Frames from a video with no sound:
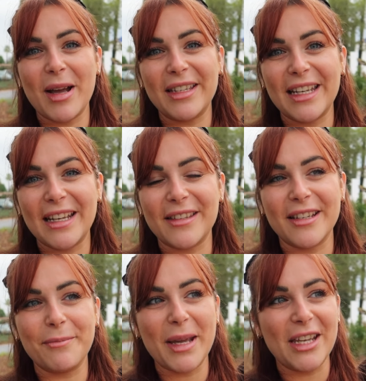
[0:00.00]
went near
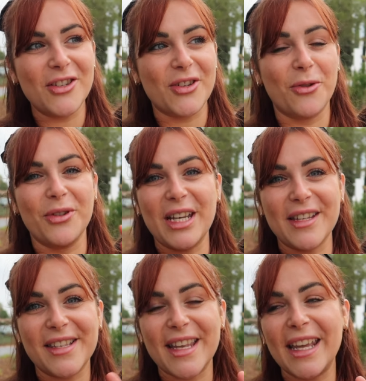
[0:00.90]
the beach or
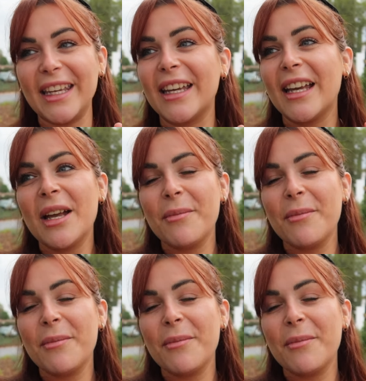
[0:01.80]
near the sea.